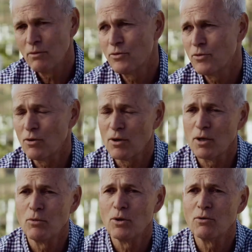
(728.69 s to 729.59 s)
We've
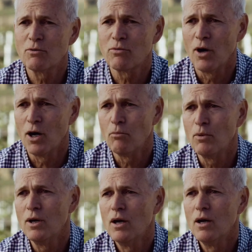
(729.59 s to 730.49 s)
certainly moved
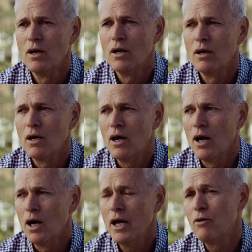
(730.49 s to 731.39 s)
from
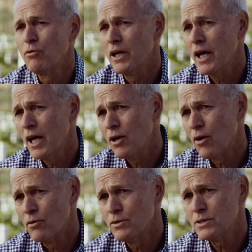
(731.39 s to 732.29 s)
heavily
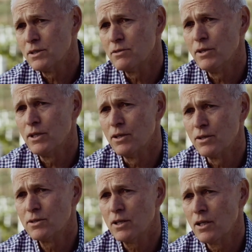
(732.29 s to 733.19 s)
hand-harvested vineyards,